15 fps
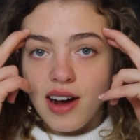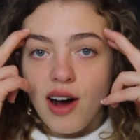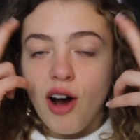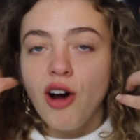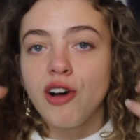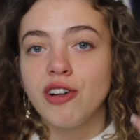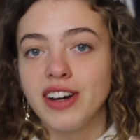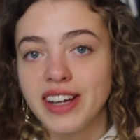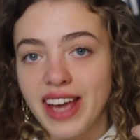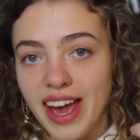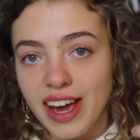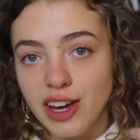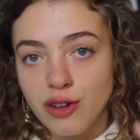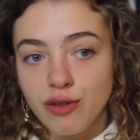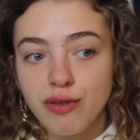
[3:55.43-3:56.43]
oh,
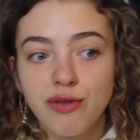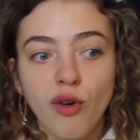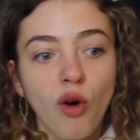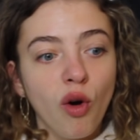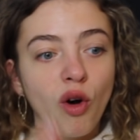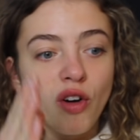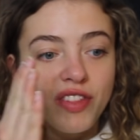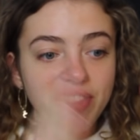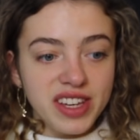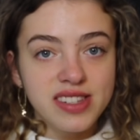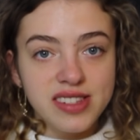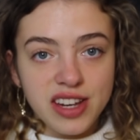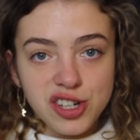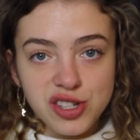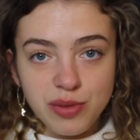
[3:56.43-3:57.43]
okay, for this
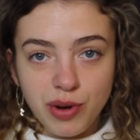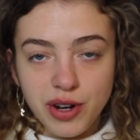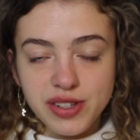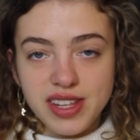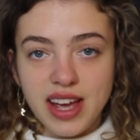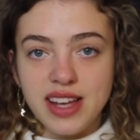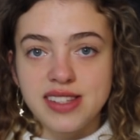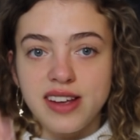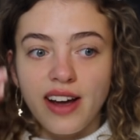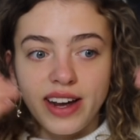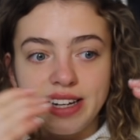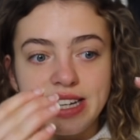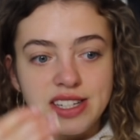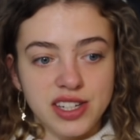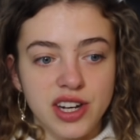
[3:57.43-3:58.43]
stage of the process, I
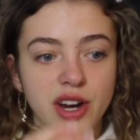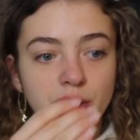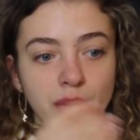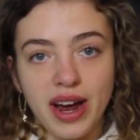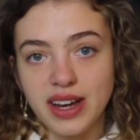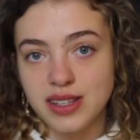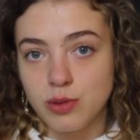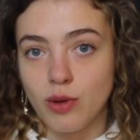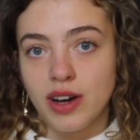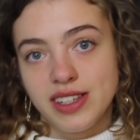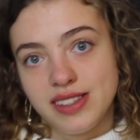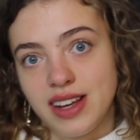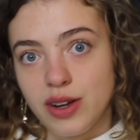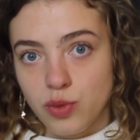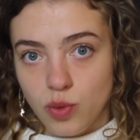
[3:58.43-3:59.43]
need to know X, Y,
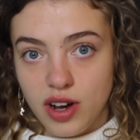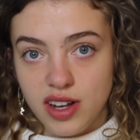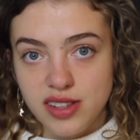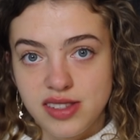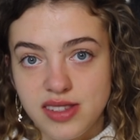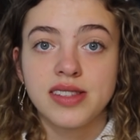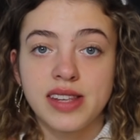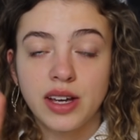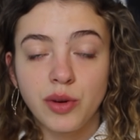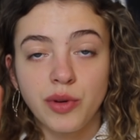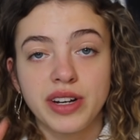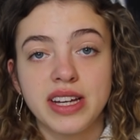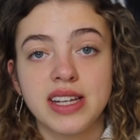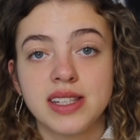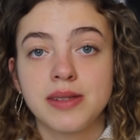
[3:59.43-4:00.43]
Z words. Second
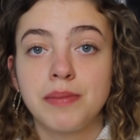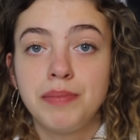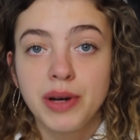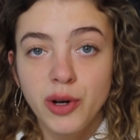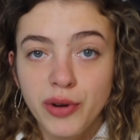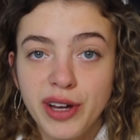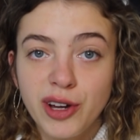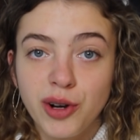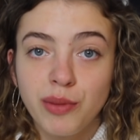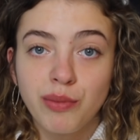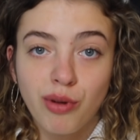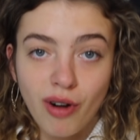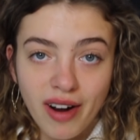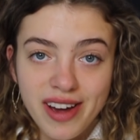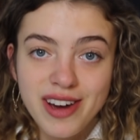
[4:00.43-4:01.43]
one is building on
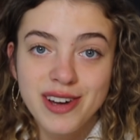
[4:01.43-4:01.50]
prior